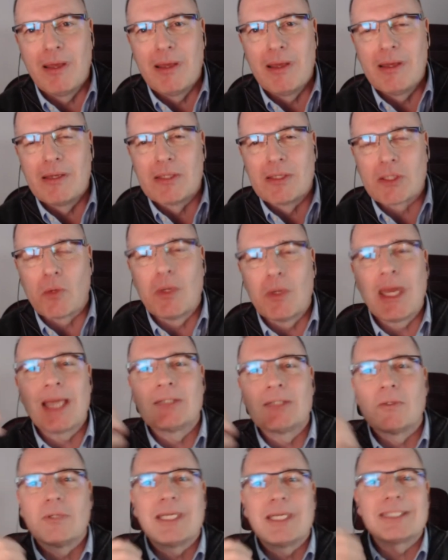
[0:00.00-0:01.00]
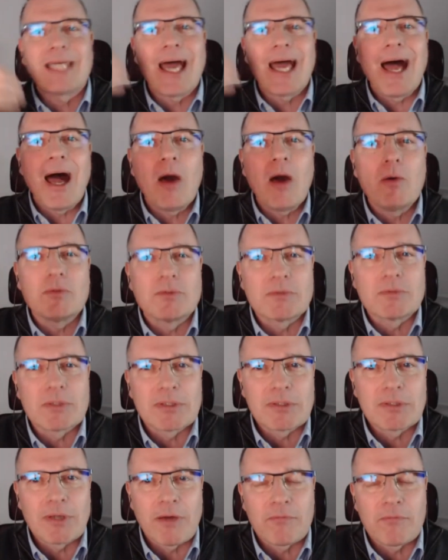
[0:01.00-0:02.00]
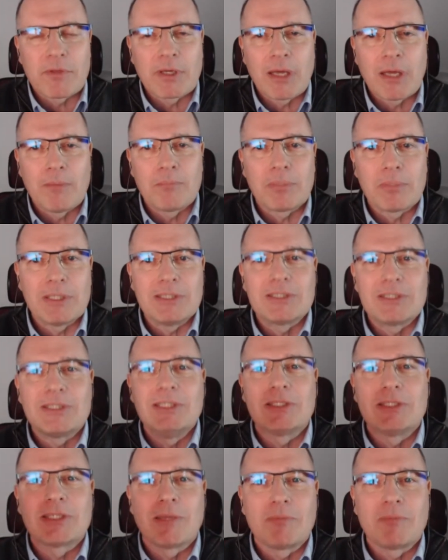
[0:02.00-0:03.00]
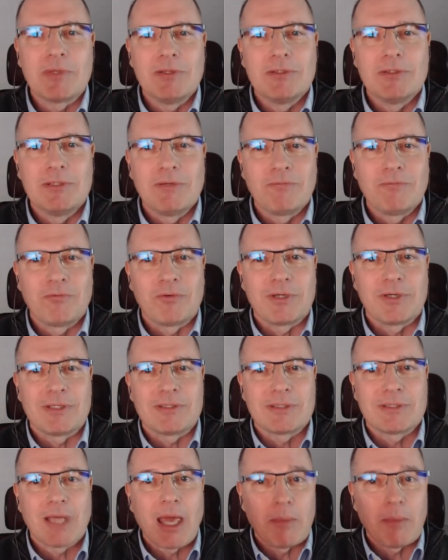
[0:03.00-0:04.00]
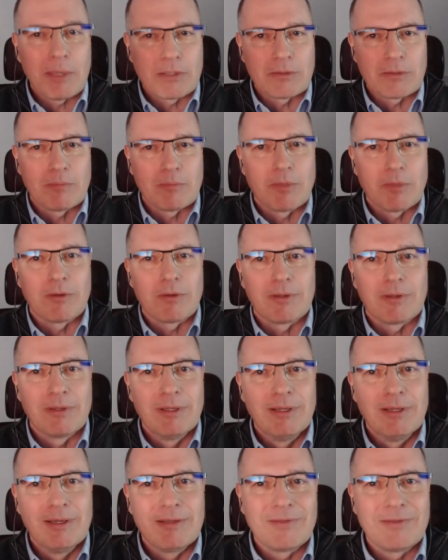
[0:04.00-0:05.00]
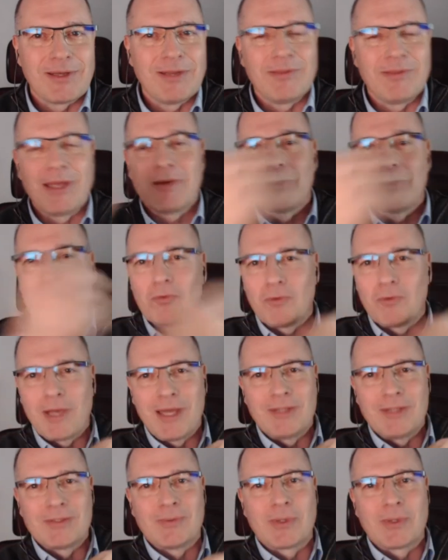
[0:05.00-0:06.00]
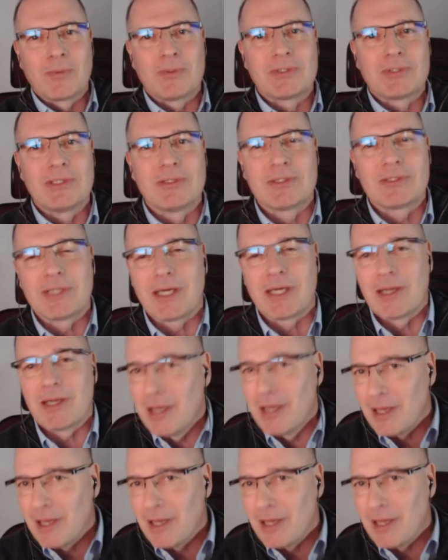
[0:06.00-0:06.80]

So he had to get out of the company, see something different, a mental model, that he then can relate to what was inside.